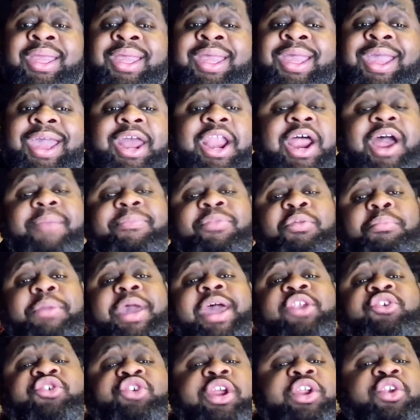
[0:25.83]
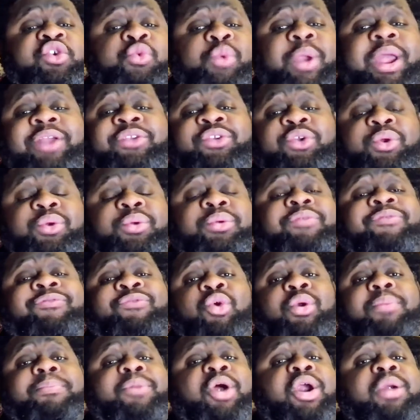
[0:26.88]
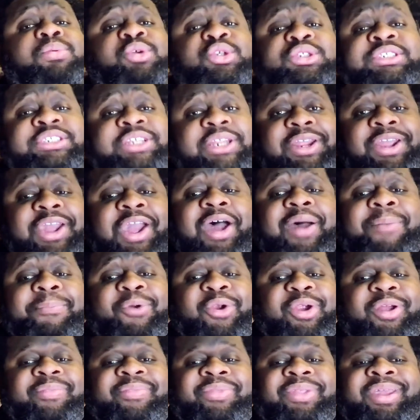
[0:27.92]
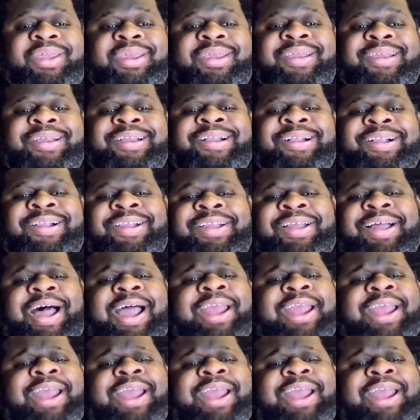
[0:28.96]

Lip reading: and I'm the Managing Director for Marble City Opera.